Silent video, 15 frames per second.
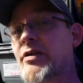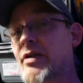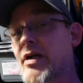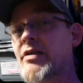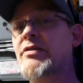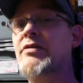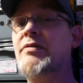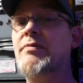
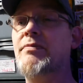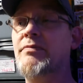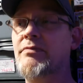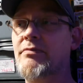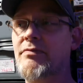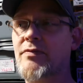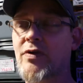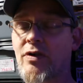nice
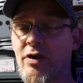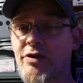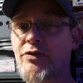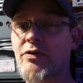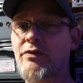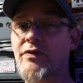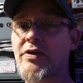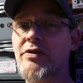clutch
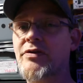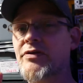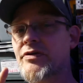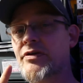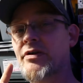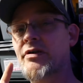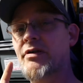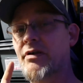reveals
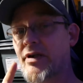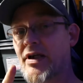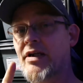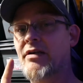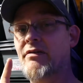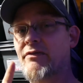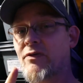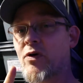
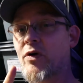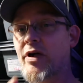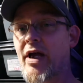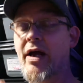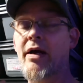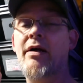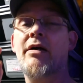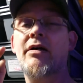in
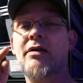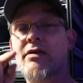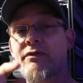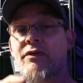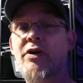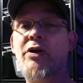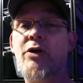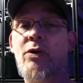4K.
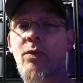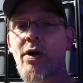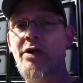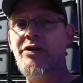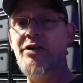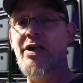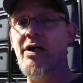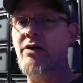Video you're
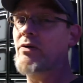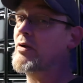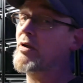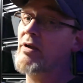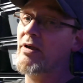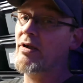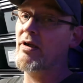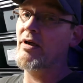watching now,
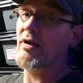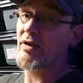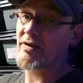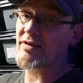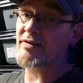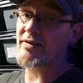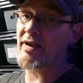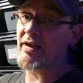it's
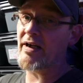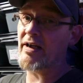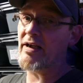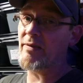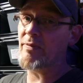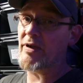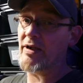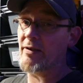in
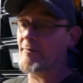1080p.